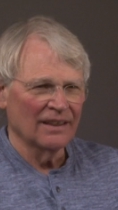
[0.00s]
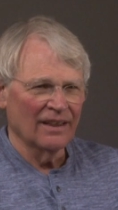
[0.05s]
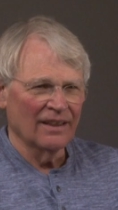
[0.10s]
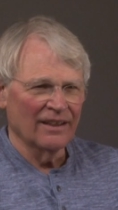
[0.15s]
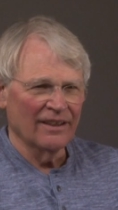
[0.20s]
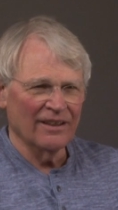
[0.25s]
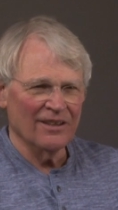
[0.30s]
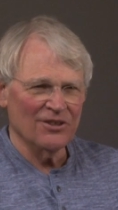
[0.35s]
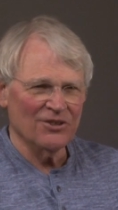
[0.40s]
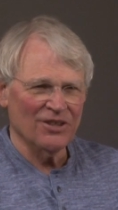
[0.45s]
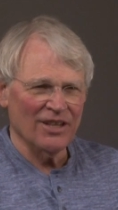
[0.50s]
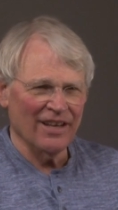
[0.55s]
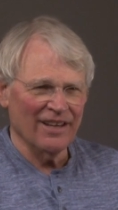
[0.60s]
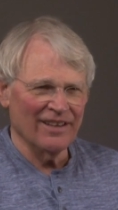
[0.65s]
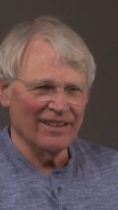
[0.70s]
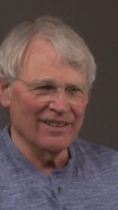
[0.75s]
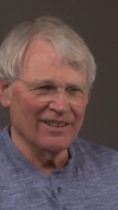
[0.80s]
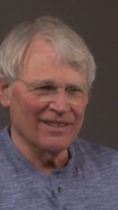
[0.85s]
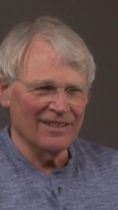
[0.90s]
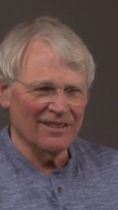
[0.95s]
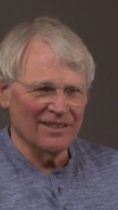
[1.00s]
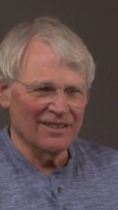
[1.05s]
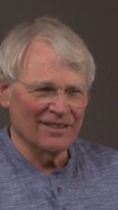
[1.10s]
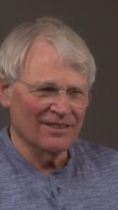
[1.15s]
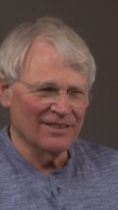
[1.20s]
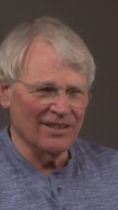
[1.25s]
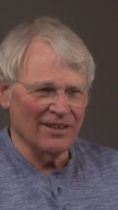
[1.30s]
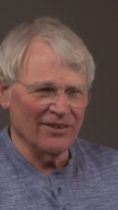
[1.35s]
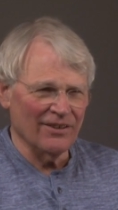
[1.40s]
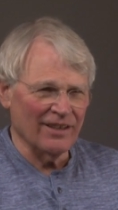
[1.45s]
Here's a
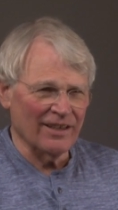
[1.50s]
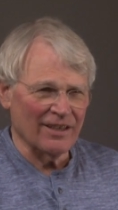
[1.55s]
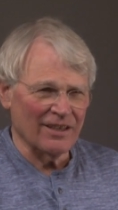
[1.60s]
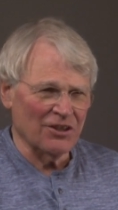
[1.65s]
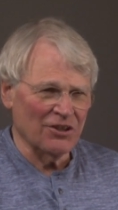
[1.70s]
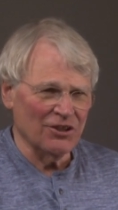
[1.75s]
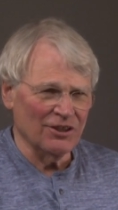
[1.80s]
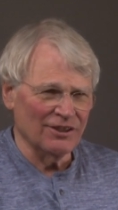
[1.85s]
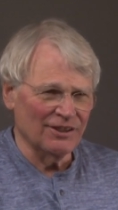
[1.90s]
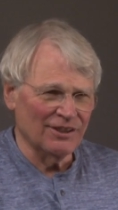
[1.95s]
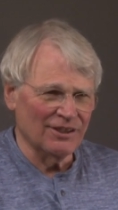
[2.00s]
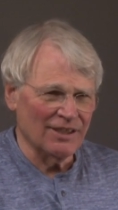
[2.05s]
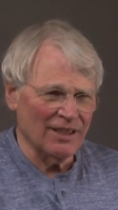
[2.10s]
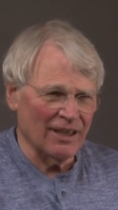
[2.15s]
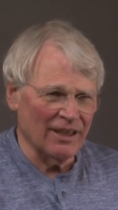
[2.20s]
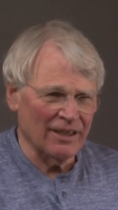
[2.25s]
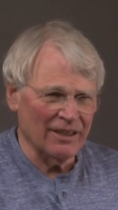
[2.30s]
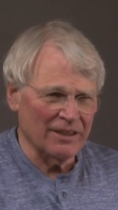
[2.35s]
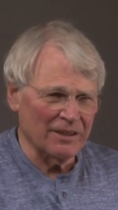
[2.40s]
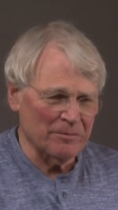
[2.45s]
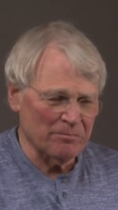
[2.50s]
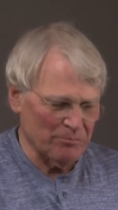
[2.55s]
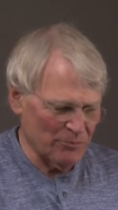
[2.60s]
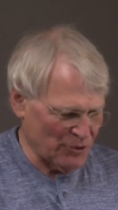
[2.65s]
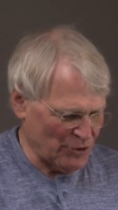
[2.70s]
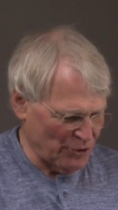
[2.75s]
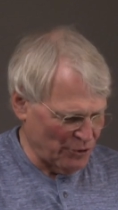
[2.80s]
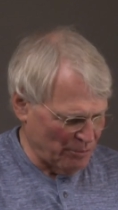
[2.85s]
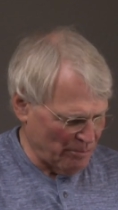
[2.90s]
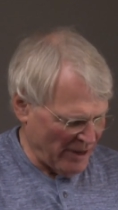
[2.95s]
during good time
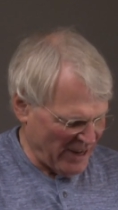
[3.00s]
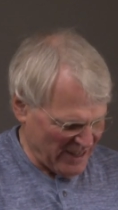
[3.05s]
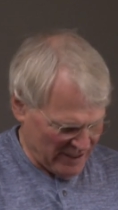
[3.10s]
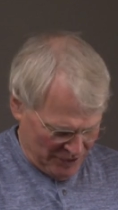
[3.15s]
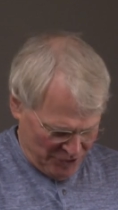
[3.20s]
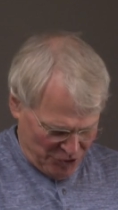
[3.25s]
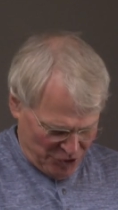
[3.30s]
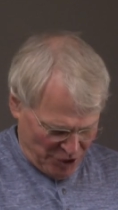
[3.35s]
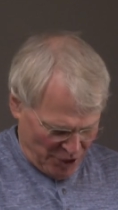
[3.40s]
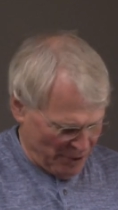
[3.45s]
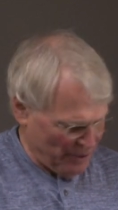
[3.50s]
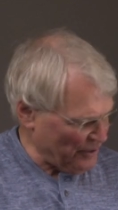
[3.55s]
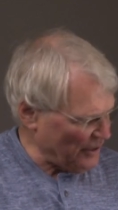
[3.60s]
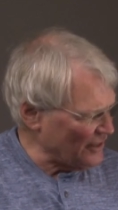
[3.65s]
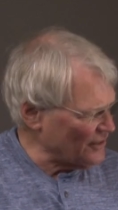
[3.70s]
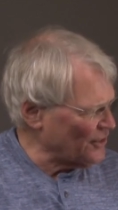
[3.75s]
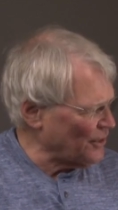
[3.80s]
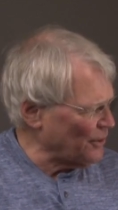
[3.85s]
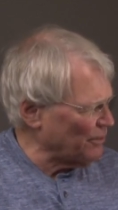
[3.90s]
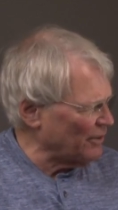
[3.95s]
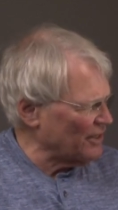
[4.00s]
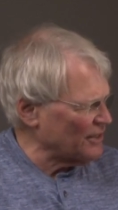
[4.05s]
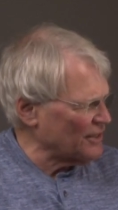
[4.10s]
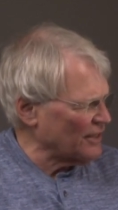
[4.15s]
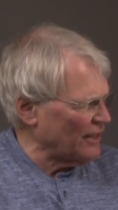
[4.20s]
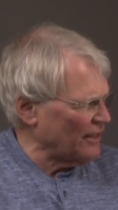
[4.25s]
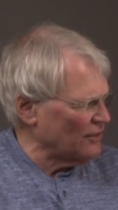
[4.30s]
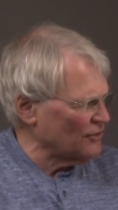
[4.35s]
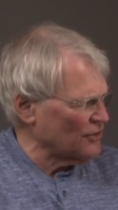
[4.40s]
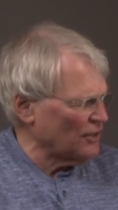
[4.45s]
to banjo. Let's hear what it
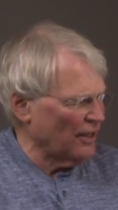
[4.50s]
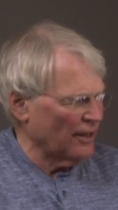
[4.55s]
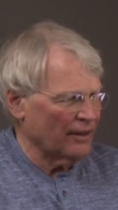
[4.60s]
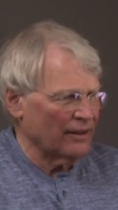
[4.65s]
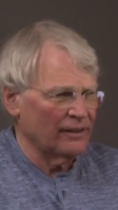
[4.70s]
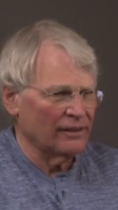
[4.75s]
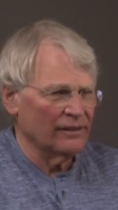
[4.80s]
sounds like.